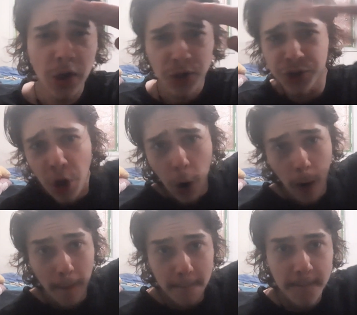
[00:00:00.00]

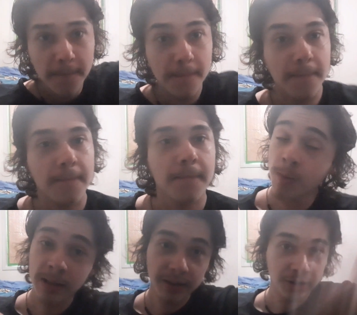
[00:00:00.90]
Sir,
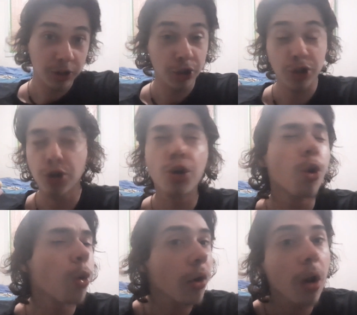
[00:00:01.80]
assuming the
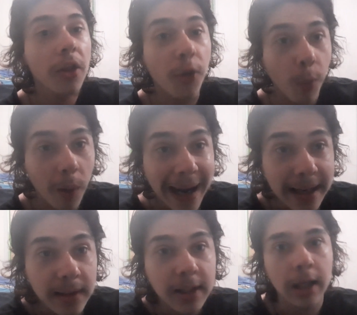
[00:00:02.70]
tutorial is
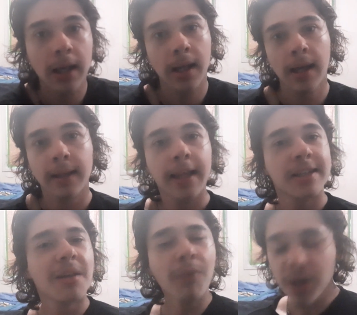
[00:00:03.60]
right, that's
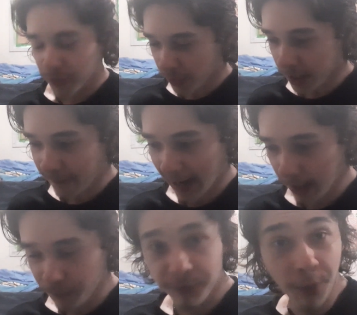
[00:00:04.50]
the most fun I've
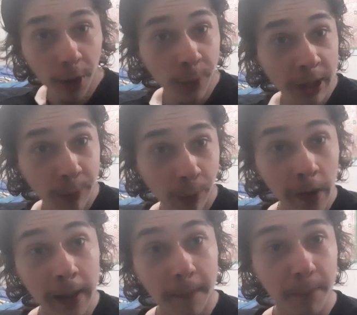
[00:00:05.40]
had following
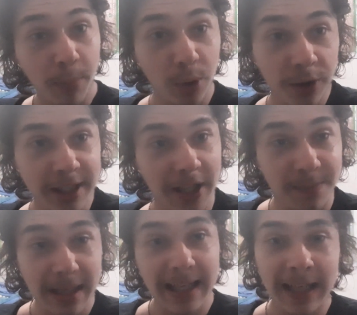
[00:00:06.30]
one because I was
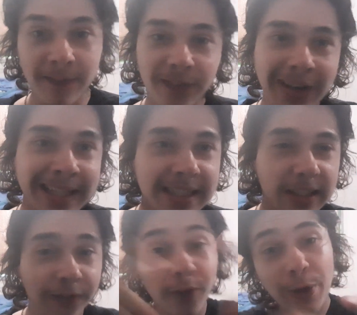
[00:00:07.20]
making funnies
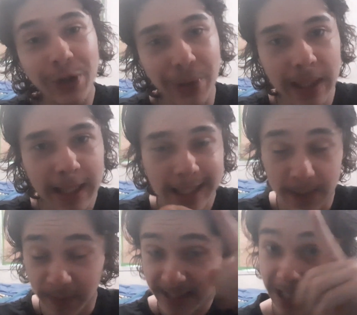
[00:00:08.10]
for you,
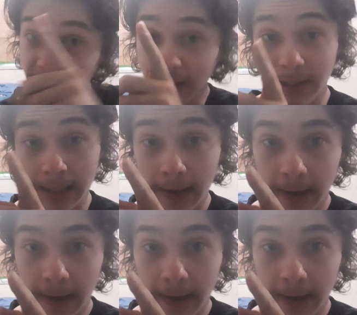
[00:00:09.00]
specifically